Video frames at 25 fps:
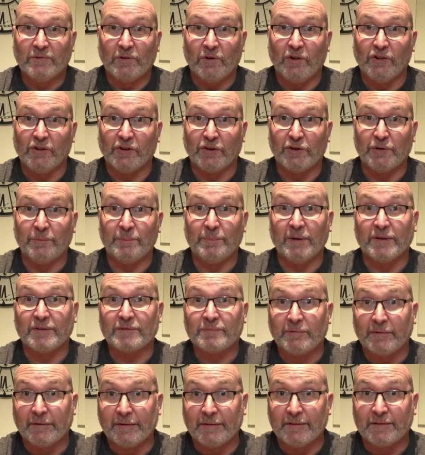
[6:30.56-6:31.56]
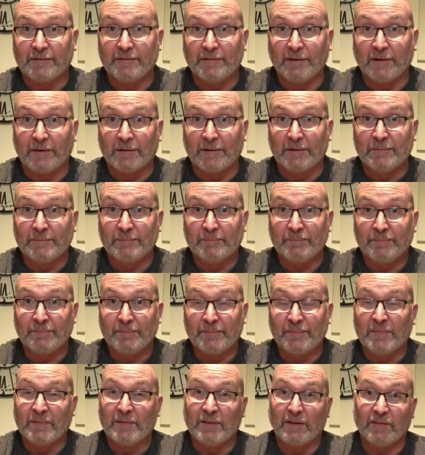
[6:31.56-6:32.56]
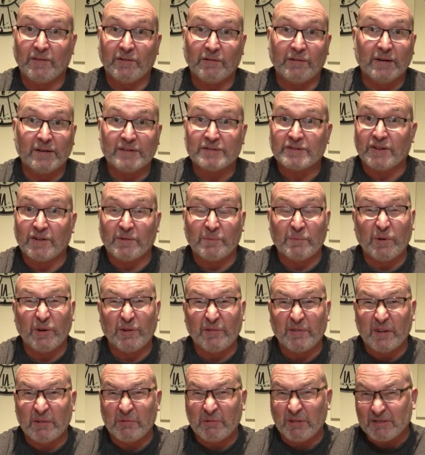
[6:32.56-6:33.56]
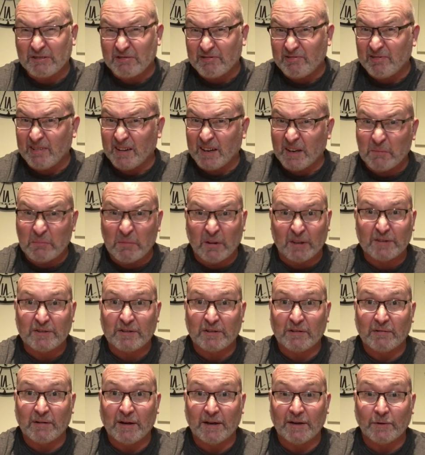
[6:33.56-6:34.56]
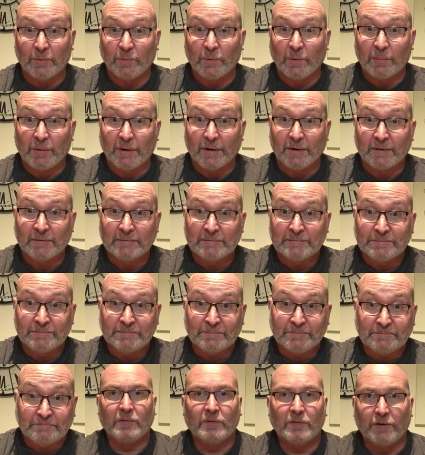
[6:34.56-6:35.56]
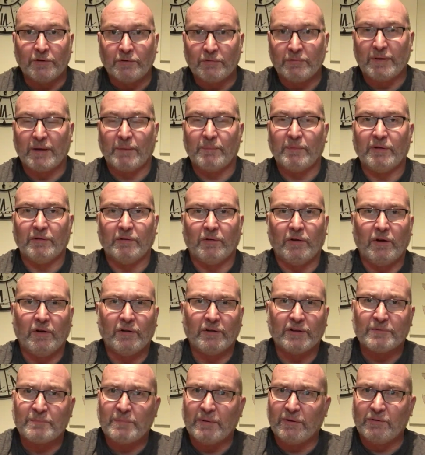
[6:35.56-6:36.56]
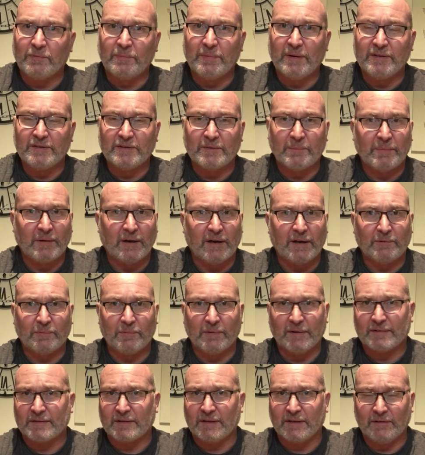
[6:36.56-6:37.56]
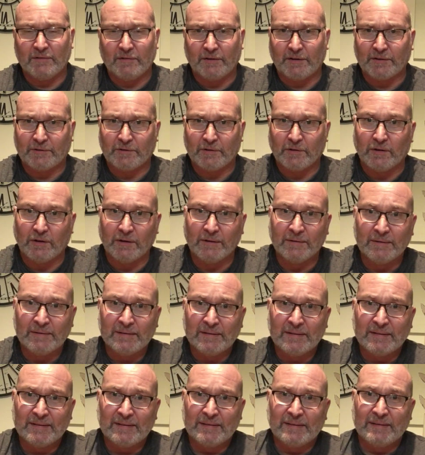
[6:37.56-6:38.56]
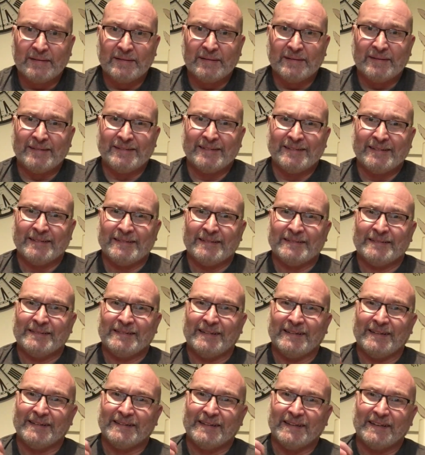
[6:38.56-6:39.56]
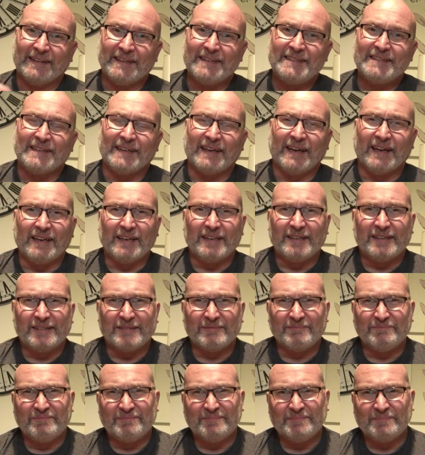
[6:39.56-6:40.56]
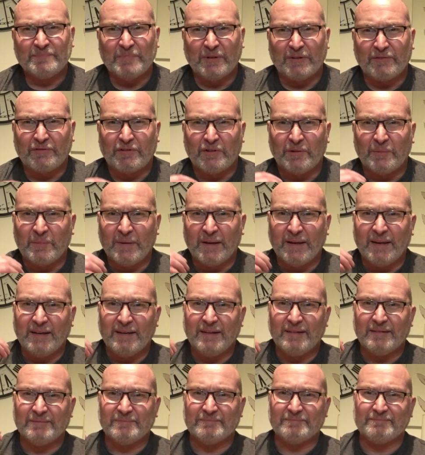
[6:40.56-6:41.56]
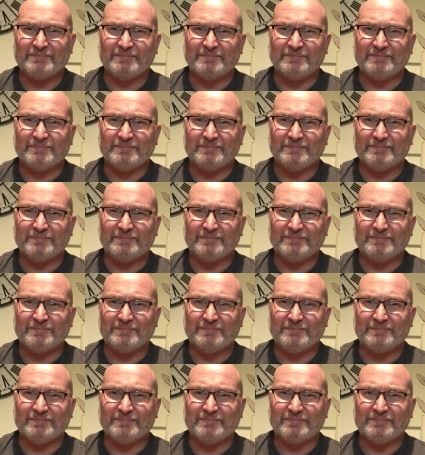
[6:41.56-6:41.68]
all the good bits were in the trailer, and the rest of the movie wasn't really much to write home about. Now, don't get me wrong, it's by no means a bad whisky, not at all. It is nice, but for me,